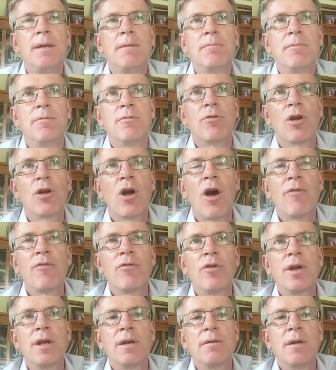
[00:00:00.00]

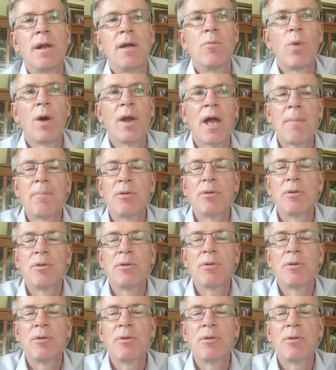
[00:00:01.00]
recovery and what
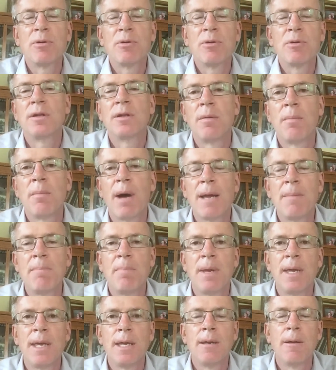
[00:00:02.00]
opportunities there might
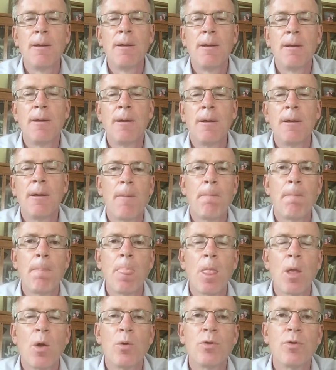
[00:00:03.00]
be,
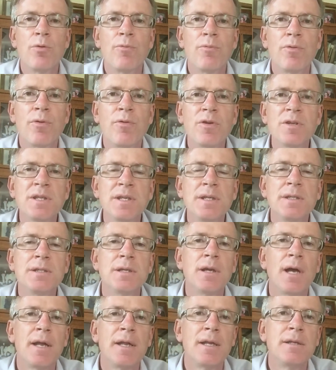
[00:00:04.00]
the first thing
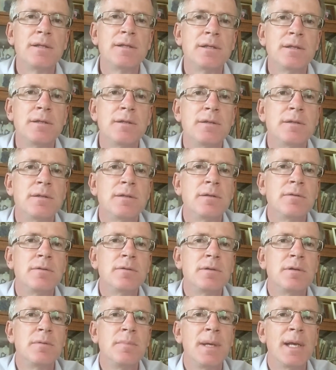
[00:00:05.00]

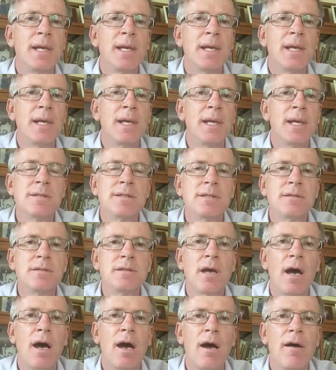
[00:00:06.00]
to be cognizant
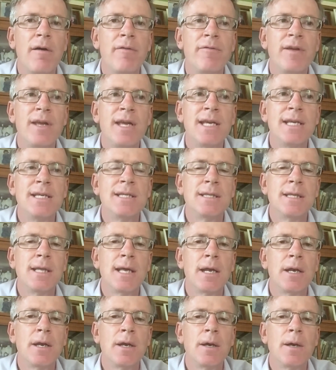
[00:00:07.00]
of is
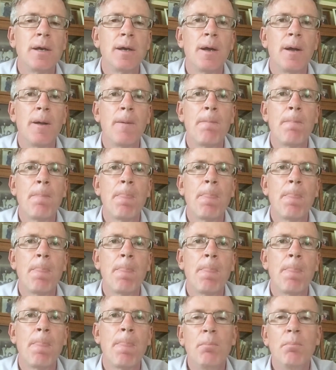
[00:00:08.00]
that
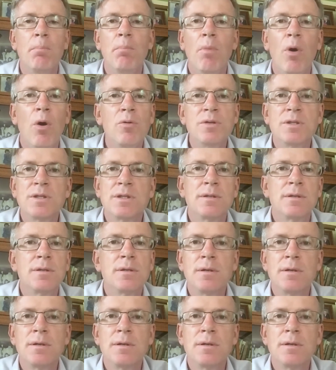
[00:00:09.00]
most